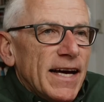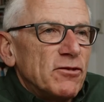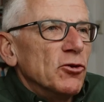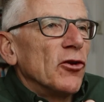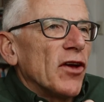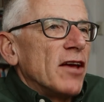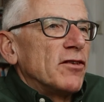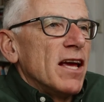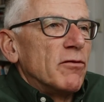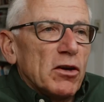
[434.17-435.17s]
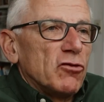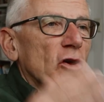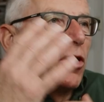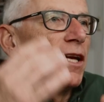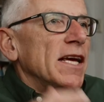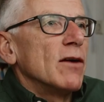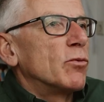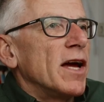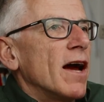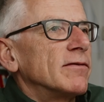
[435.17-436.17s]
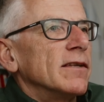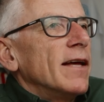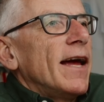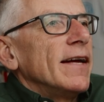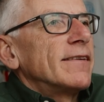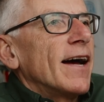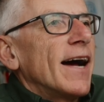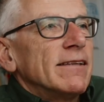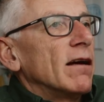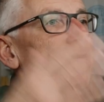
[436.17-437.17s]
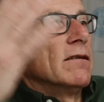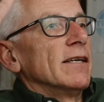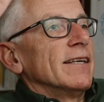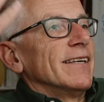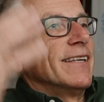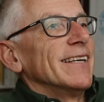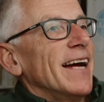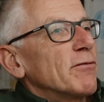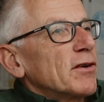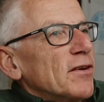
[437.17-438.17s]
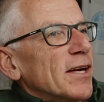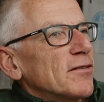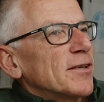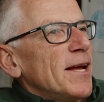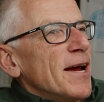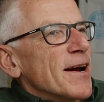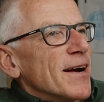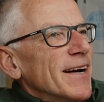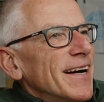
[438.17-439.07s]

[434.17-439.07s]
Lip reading: It's not as if suddenly if we have the data, then everything is clear.